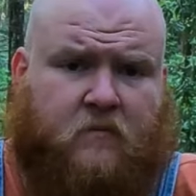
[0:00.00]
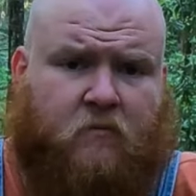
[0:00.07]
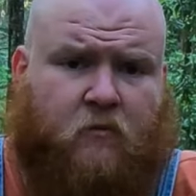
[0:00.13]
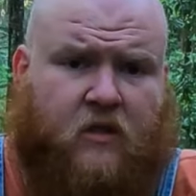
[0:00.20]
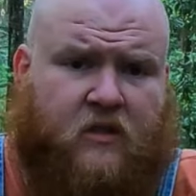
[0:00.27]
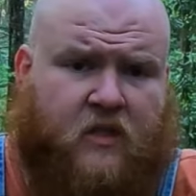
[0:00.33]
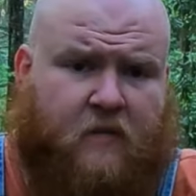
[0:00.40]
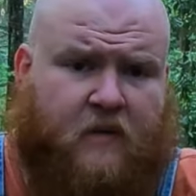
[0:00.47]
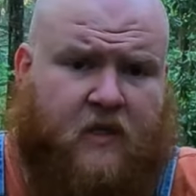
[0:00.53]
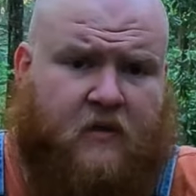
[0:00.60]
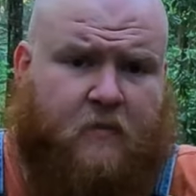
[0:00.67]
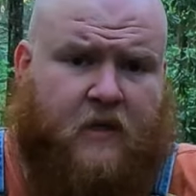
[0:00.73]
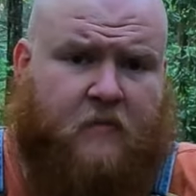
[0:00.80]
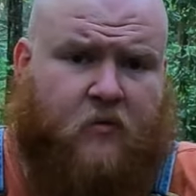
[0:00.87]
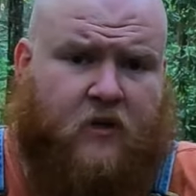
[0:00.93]
what some of these
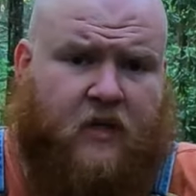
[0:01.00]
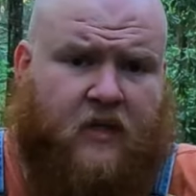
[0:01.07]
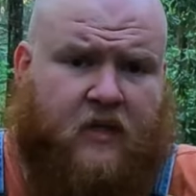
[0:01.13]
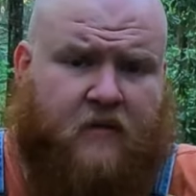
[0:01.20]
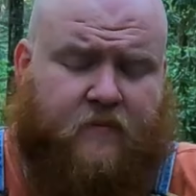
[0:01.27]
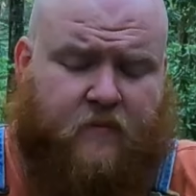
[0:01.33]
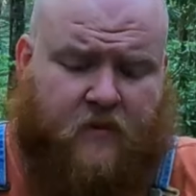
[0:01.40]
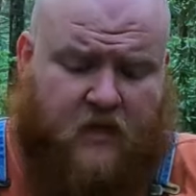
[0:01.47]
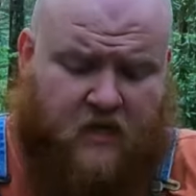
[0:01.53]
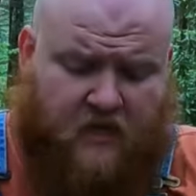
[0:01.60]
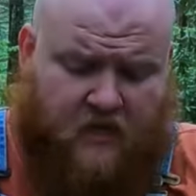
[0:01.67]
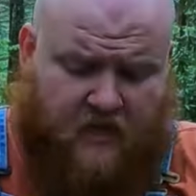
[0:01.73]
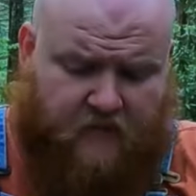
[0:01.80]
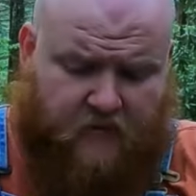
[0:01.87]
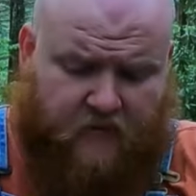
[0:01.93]
people did.
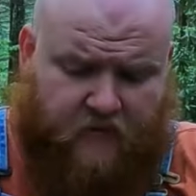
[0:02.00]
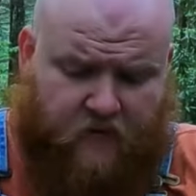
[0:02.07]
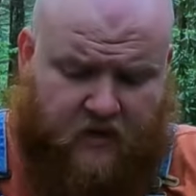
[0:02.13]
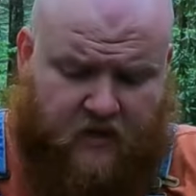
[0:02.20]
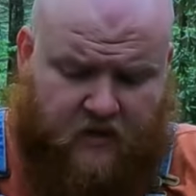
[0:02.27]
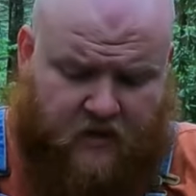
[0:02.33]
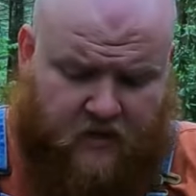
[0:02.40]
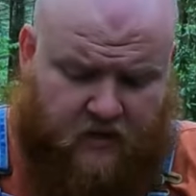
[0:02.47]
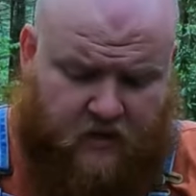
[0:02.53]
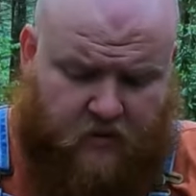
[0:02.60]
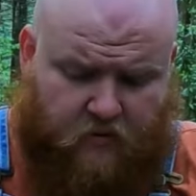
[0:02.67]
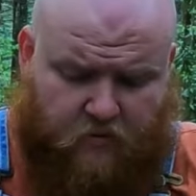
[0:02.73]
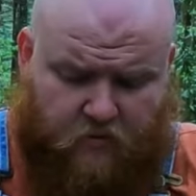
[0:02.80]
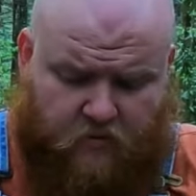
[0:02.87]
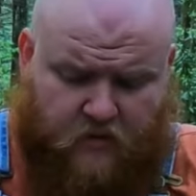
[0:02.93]
I have a friend that
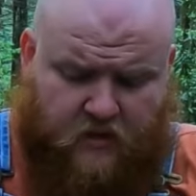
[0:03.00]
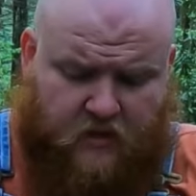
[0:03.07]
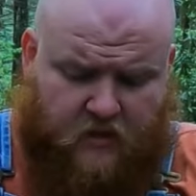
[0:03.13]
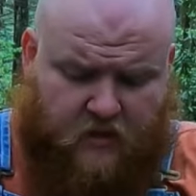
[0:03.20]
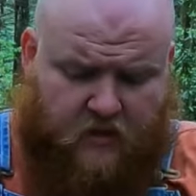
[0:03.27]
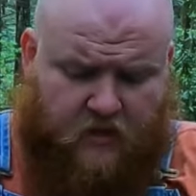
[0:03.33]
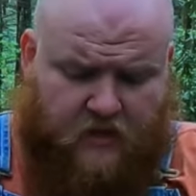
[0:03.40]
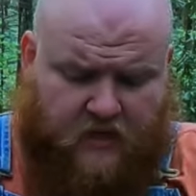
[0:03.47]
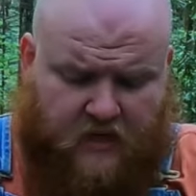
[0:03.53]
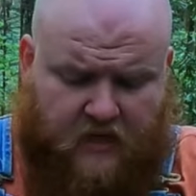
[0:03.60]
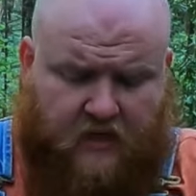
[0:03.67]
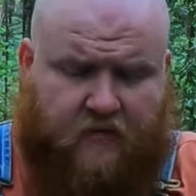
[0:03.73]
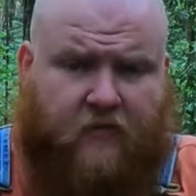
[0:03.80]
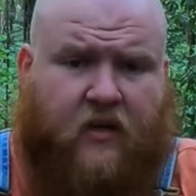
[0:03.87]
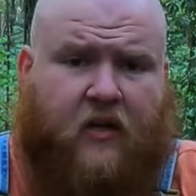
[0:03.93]
knew uh, a
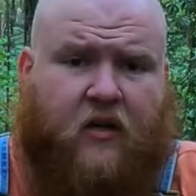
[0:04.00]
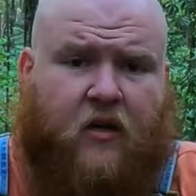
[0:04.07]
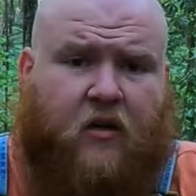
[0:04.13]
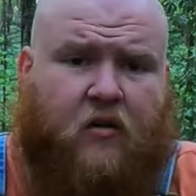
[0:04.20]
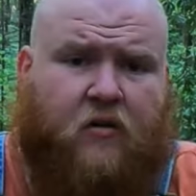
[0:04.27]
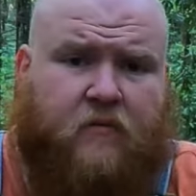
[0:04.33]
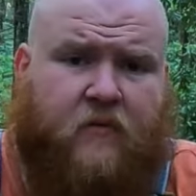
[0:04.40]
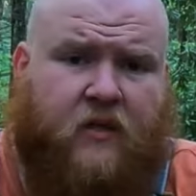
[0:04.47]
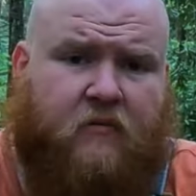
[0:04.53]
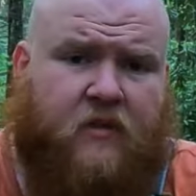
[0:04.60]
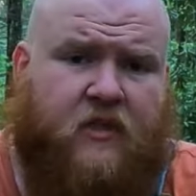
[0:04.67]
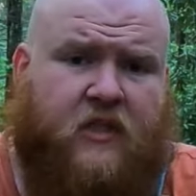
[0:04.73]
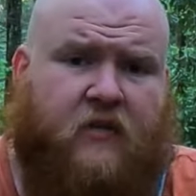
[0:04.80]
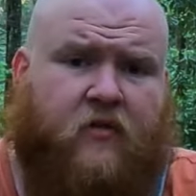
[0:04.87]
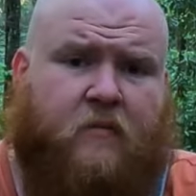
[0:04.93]
guy in Vietnam that
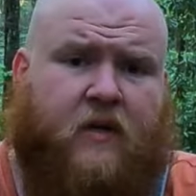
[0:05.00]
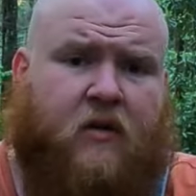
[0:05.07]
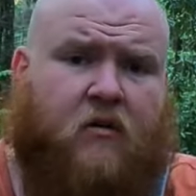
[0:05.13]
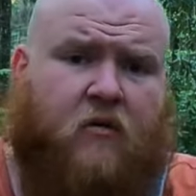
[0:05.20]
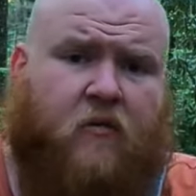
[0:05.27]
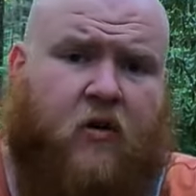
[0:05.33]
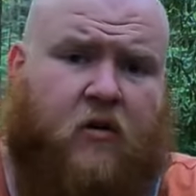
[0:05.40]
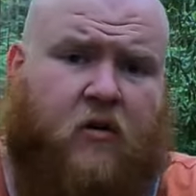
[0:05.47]
received a Medal of